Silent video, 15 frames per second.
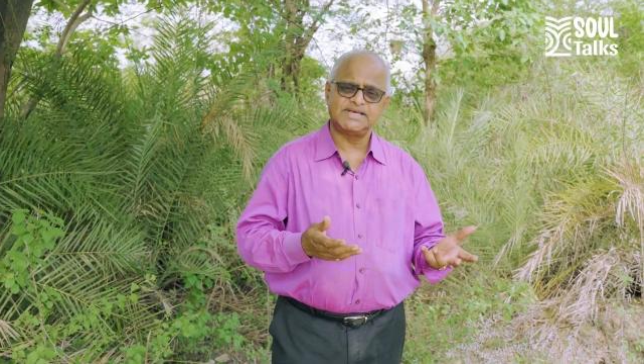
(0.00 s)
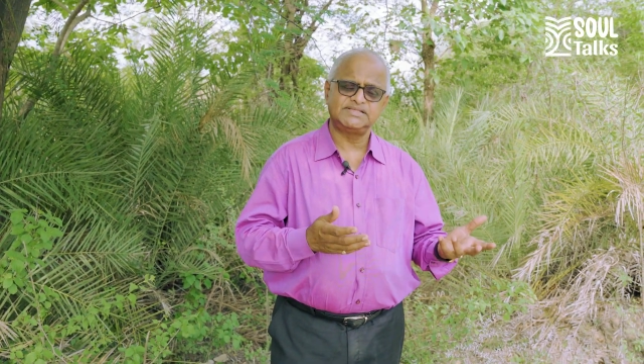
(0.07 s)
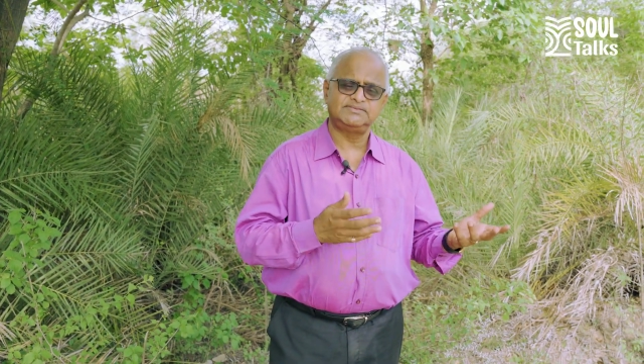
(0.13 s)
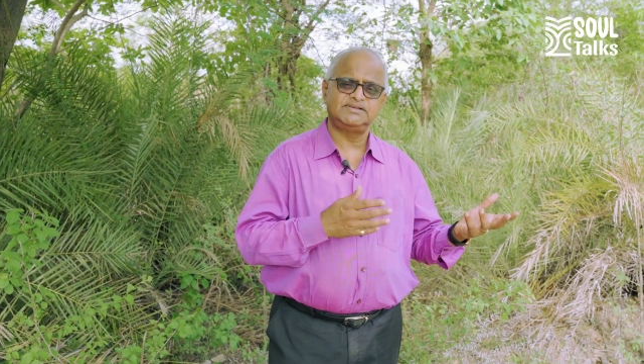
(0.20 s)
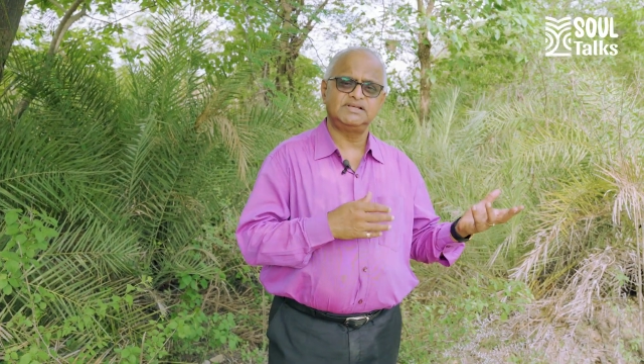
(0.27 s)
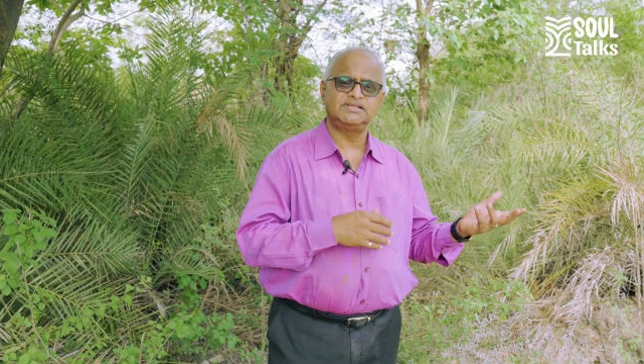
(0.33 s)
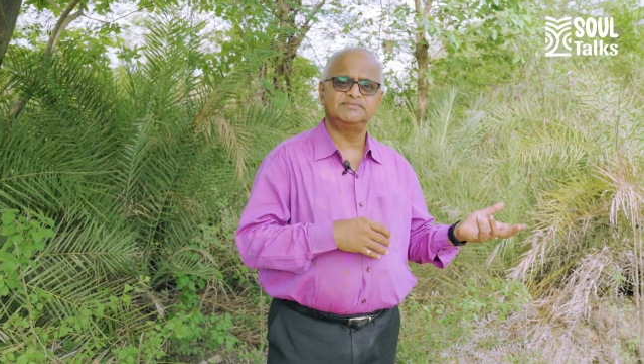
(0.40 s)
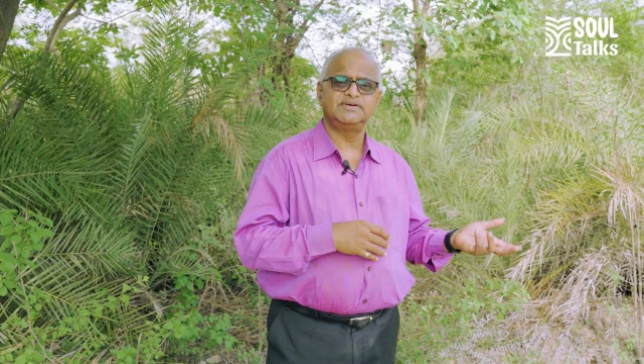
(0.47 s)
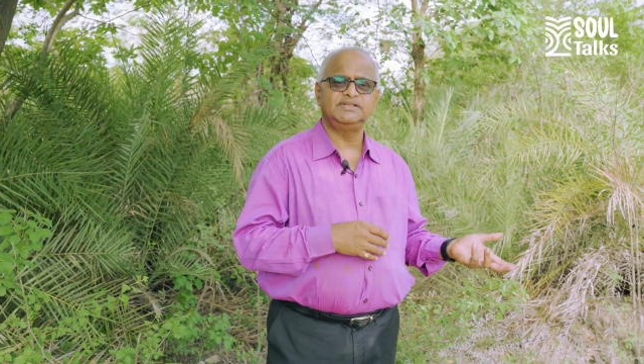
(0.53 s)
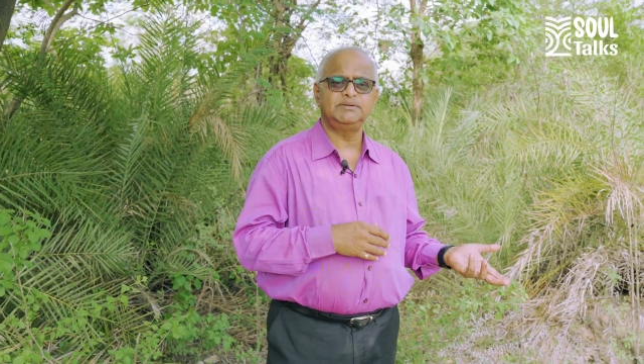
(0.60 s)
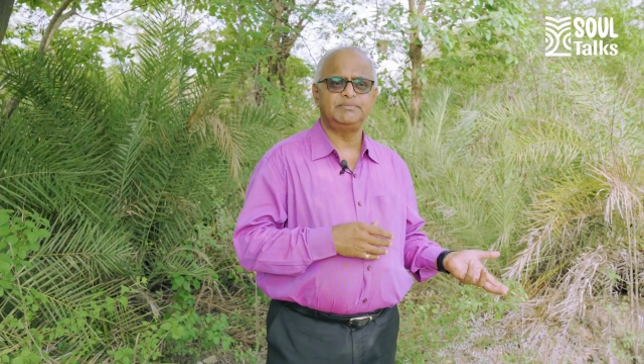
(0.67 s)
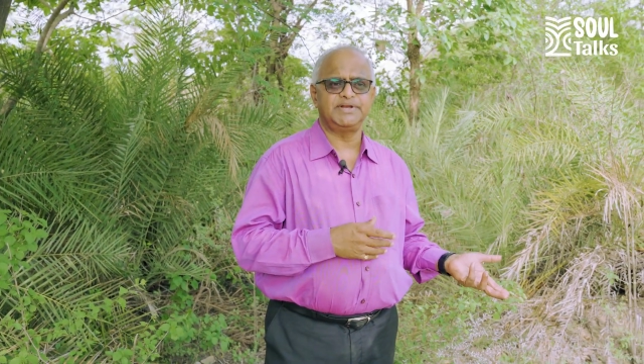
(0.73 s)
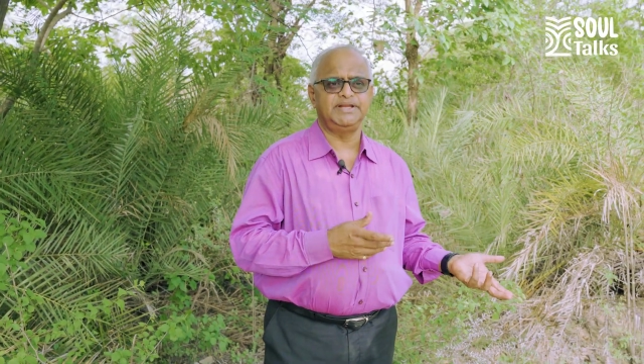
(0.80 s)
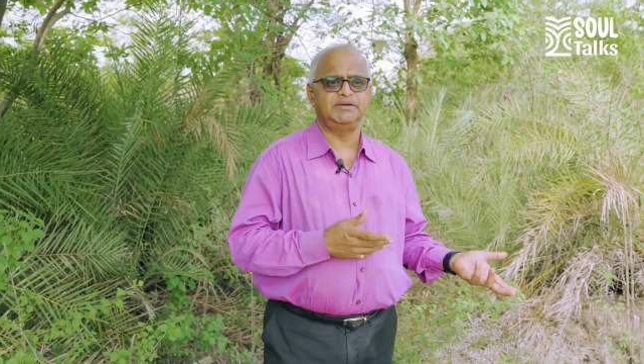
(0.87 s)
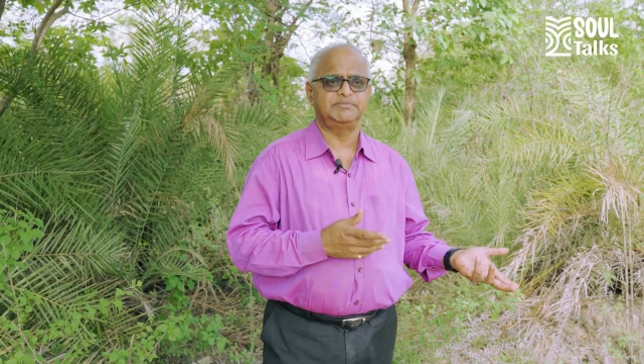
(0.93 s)
as well as for
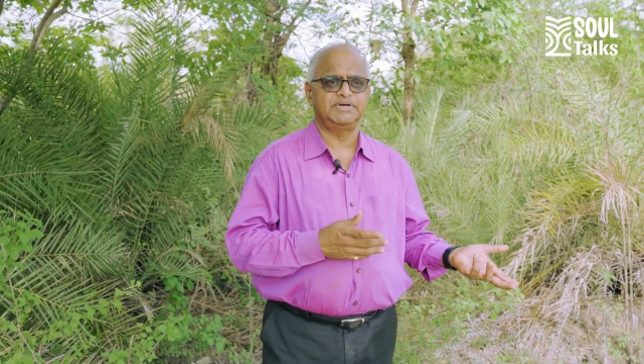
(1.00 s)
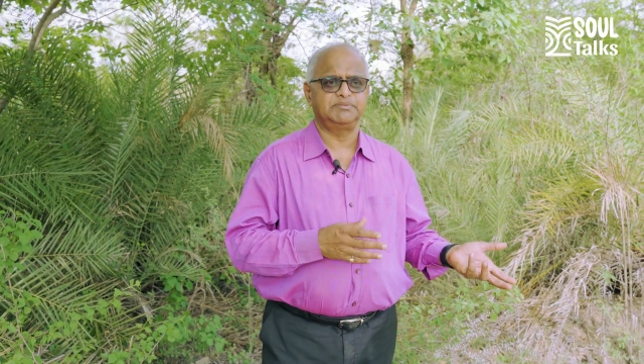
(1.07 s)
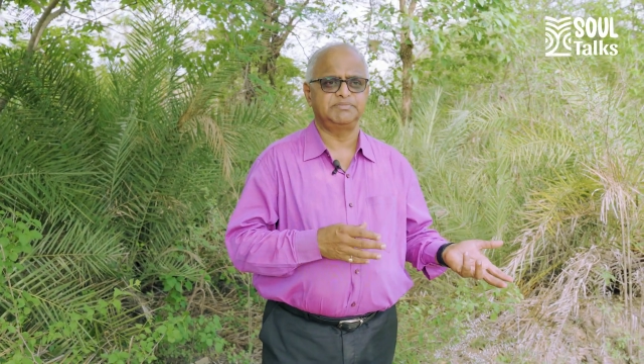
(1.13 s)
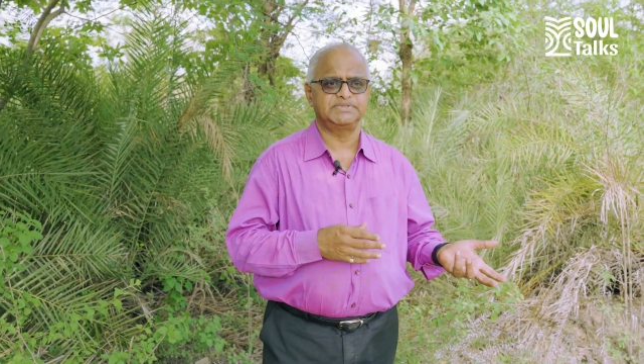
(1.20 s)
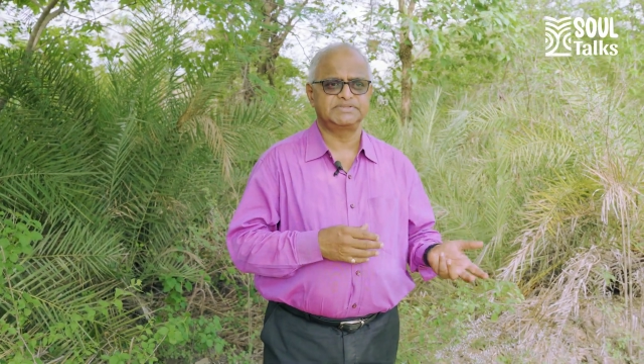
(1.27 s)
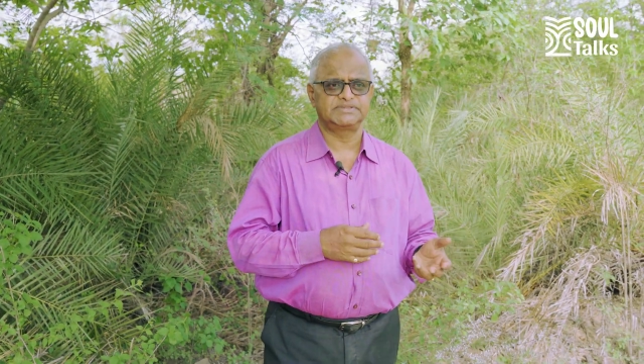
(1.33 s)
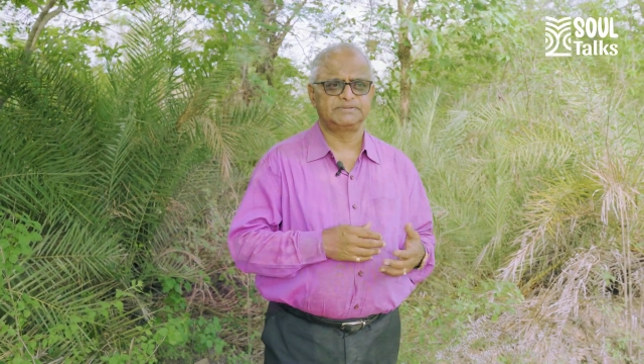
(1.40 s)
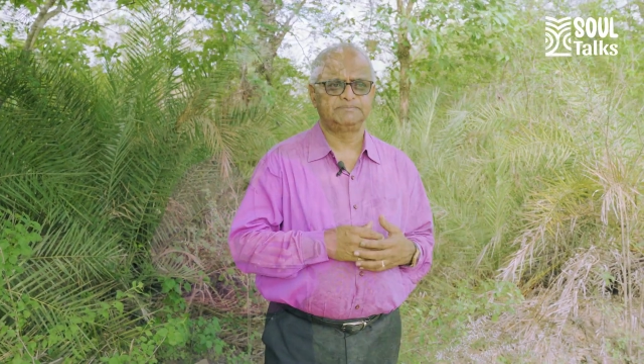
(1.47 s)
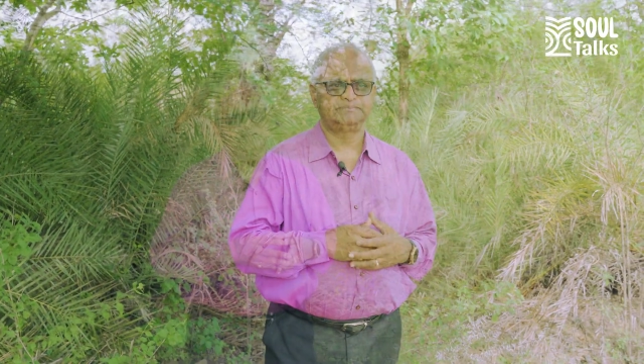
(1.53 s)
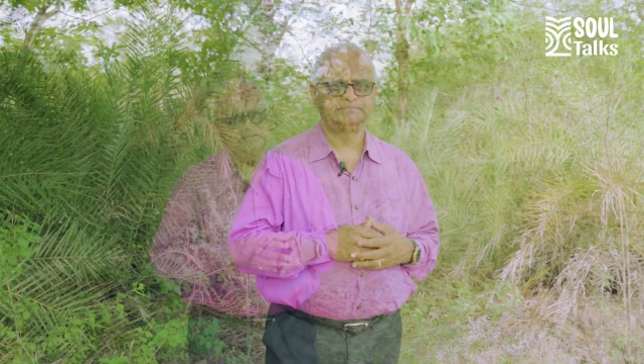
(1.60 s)
the breeding purpose.